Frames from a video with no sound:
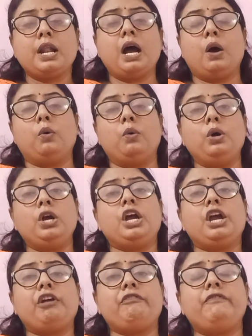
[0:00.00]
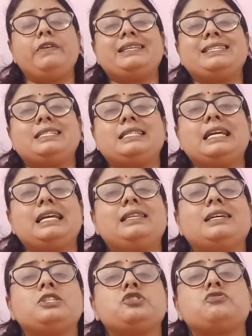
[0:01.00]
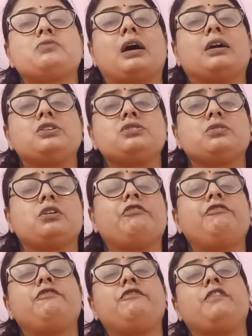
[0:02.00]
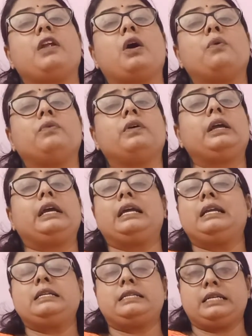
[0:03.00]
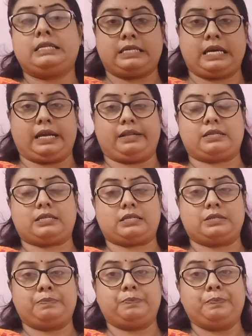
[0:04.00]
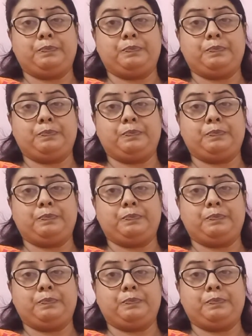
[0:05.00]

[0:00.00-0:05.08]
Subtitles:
Now, if structure of flower in details,